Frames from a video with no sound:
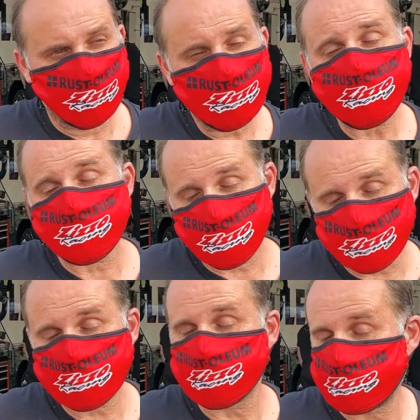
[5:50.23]
And we had a
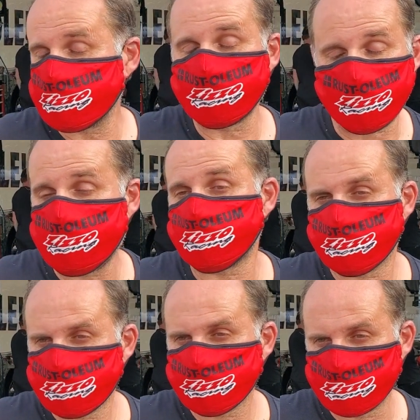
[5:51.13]
tough side of the
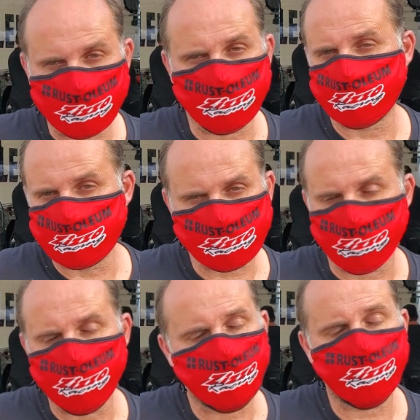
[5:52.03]
ladder,
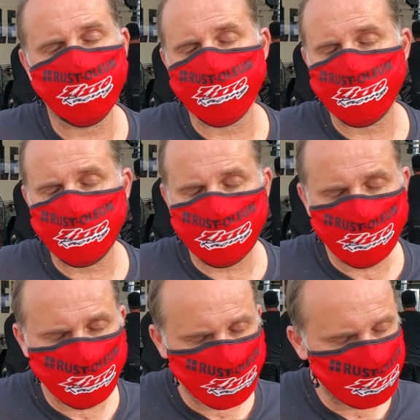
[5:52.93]
regardless,
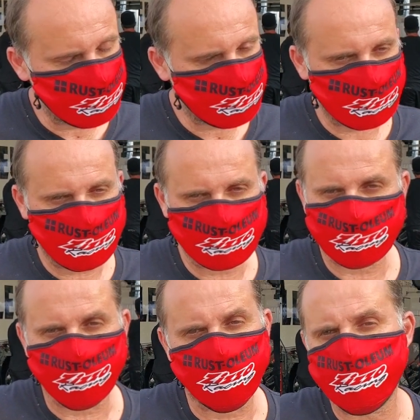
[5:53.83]
all
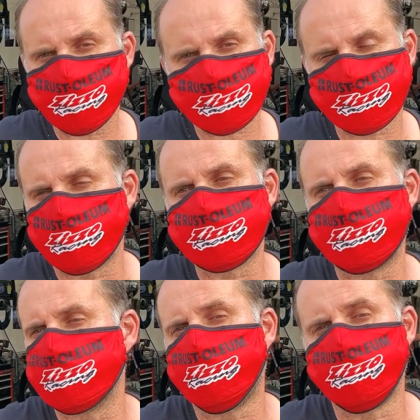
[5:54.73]
weekend, all
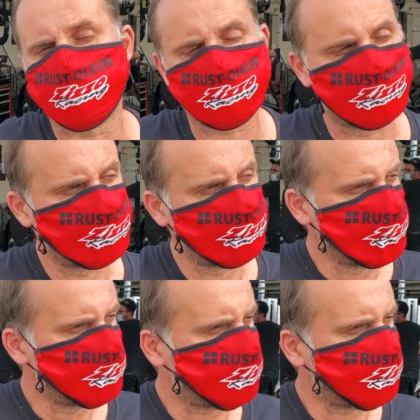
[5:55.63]
Sunday long.